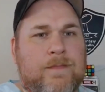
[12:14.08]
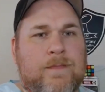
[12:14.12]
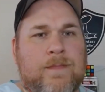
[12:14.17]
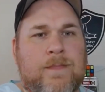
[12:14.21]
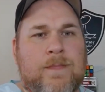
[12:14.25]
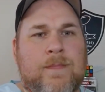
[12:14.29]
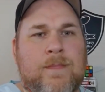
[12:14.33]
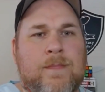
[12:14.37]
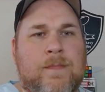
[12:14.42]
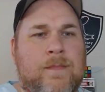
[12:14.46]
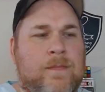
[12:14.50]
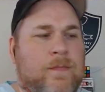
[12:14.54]

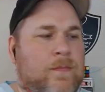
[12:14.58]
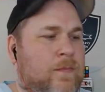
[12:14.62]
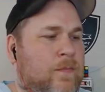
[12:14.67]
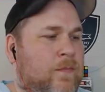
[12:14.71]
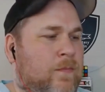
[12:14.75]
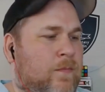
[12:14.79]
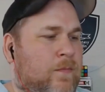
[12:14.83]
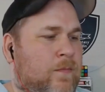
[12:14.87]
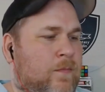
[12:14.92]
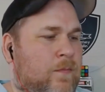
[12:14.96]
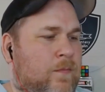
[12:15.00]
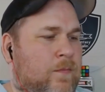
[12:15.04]

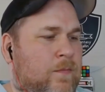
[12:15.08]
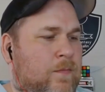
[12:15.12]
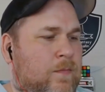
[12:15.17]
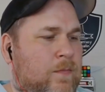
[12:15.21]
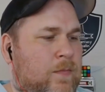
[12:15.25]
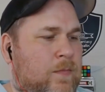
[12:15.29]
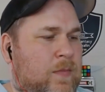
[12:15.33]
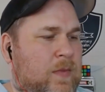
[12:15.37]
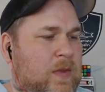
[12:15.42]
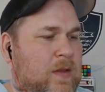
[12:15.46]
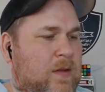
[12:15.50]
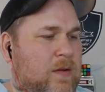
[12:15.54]

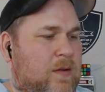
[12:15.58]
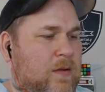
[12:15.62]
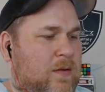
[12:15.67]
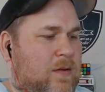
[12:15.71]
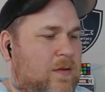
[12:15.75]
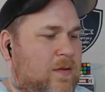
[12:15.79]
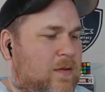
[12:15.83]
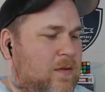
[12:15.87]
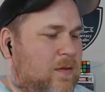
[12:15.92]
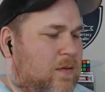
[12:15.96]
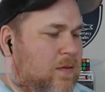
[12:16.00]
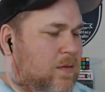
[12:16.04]

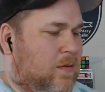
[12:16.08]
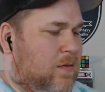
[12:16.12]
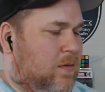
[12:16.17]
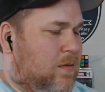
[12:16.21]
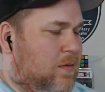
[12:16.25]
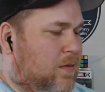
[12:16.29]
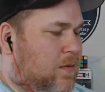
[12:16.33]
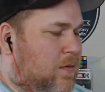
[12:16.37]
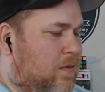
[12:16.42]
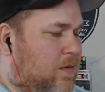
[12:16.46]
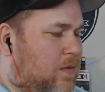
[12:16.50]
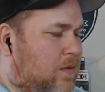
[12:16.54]

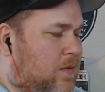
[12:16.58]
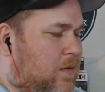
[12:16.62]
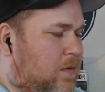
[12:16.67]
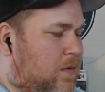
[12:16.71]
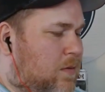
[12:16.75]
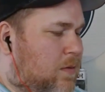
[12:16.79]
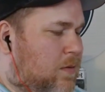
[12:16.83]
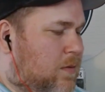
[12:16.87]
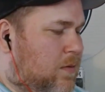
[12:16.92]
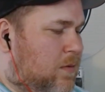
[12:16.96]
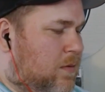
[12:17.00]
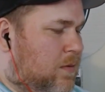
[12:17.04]

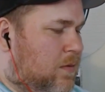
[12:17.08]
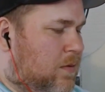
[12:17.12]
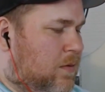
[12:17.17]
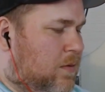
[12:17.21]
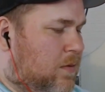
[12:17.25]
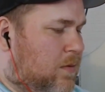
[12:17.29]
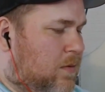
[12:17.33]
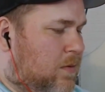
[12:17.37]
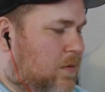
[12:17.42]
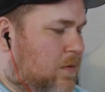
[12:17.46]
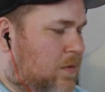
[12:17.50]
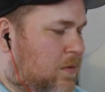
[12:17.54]

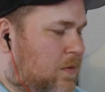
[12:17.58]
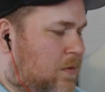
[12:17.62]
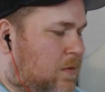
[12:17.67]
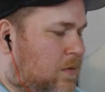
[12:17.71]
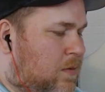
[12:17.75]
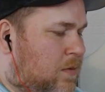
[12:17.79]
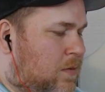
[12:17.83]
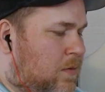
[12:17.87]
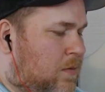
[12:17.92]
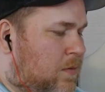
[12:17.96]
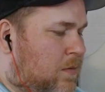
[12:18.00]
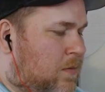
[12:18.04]

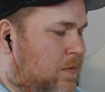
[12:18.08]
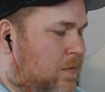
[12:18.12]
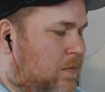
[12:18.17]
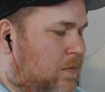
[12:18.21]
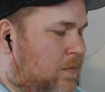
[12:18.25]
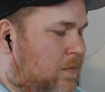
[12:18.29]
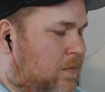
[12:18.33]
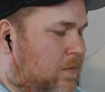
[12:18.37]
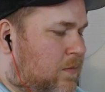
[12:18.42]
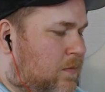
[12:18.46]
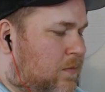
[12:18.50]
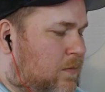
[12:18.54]

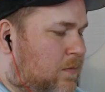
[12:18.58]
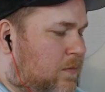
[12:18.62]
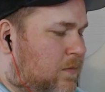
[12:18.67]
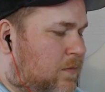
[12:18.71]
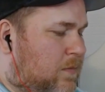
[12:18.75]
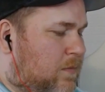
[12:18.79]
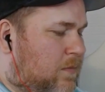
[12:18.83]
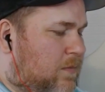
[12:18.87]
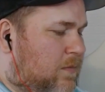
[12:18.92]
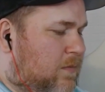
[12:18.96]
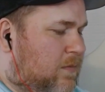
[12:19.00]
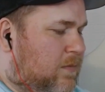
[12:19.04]

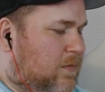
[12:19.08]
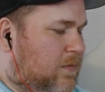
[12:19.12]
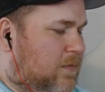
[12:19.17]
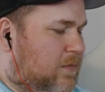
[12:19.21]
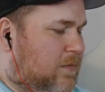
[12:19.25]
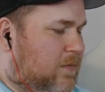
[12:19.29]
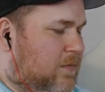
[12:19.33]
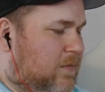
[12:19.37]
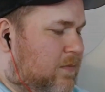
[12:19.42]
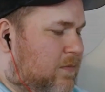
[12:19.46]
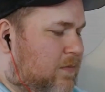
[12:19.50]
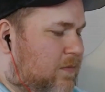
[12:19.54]

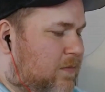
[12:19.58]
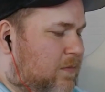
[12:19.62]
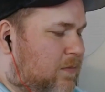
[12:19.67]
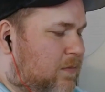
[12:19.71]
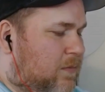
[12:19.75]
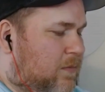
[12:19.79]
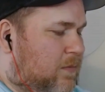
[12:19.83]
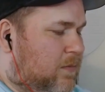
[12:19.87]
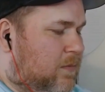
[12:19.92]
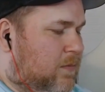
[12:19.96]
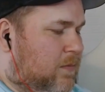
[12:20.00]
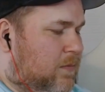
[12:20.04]

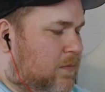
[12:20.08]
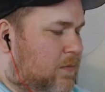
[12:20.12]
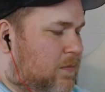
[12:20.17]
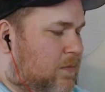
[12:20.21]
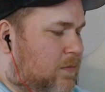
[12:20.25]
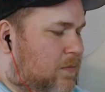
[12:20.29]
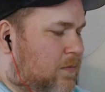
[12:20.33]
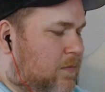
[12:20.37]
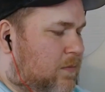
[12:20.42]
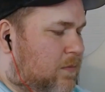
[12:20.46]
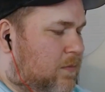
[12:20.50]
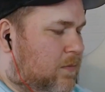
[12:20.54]

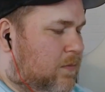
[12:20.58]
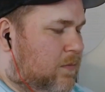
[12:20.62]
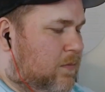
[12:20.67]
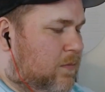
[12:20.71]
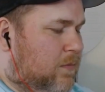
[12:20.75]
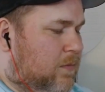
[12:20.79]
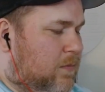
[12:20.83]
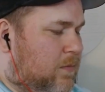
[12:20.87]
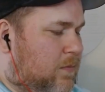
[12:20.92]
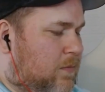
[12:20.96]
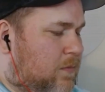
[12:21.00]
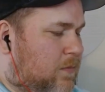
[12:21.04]

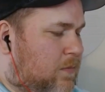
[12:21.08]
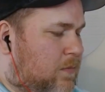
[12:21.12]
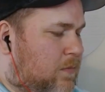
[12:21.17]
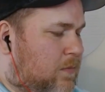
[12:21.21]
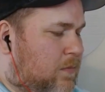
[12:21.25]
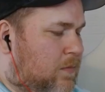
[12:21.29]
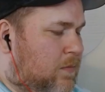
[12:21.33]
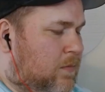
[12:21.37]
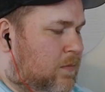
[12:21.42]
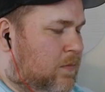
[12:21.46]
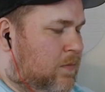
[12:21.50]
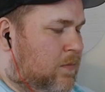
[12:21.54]

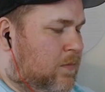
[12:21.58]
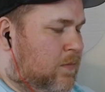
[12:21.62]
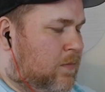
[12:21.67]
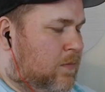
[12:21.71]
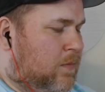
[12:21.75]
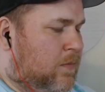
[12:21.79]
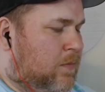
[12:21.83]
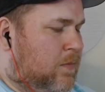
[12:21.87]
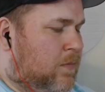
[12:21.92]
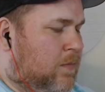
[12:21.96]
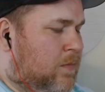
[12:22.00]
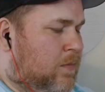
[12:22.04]
This person isn't speaking.